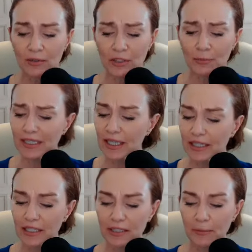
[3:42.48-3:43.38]
So my
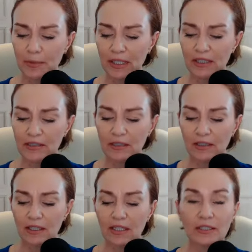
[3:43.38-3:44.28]
second tip is
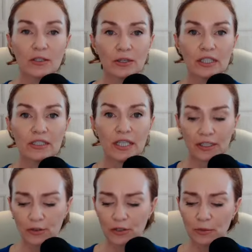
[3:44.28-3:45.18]
to
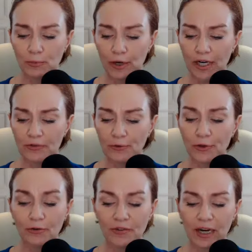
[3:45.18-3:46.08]
continue to pray for
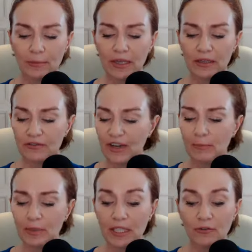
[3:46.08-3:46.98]
your
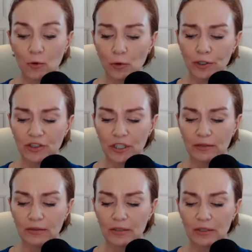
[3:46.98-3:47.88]
family of
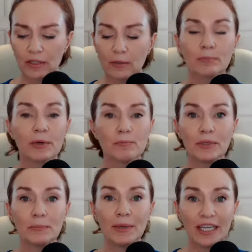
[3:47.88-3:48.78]
origin, but
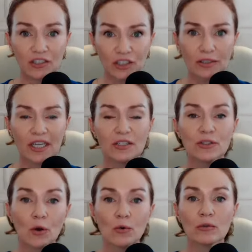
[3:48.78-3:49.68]
be patient
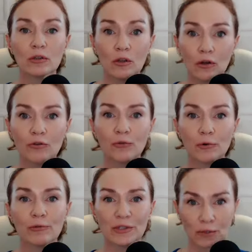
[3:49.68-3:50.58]
and don't look
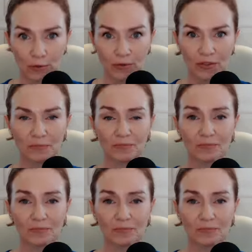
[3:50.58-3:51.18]
for results.